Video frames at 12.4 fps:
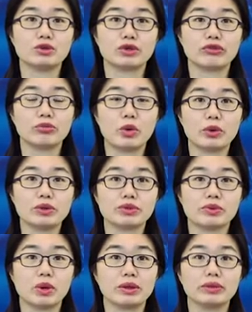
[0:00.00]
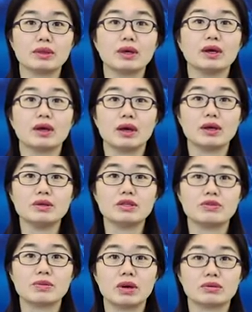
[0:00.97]
12.1. In
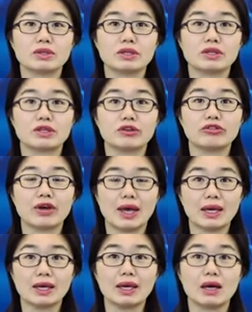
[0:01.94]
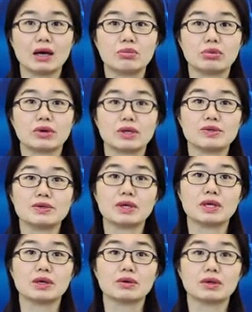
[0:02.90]
demand curve A, a price
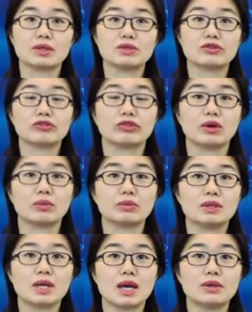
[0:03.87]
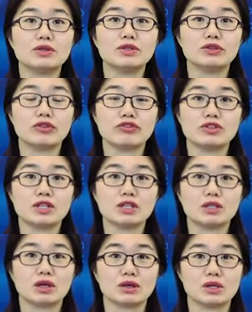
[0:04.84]
increase from $10 to
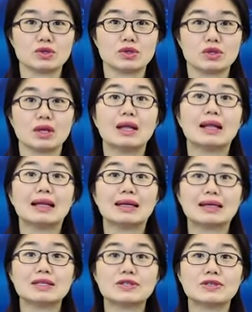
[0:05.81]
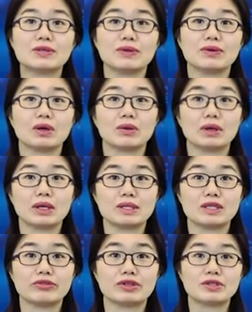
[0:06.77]
$15 leads to a
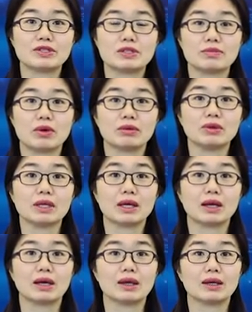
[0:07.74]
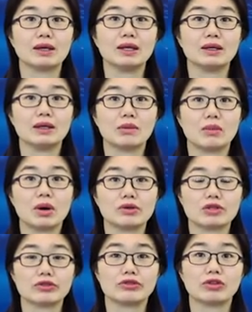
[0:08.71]
relatively small decline in
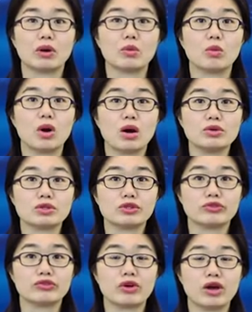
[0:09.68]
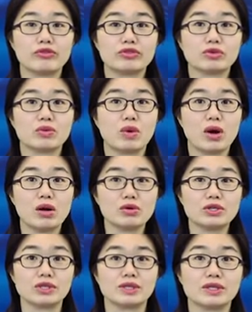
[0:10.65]
demand from 105 to
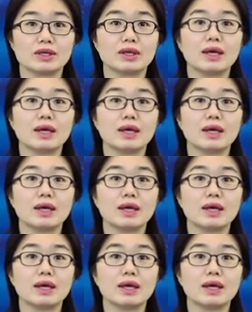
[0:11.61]
100.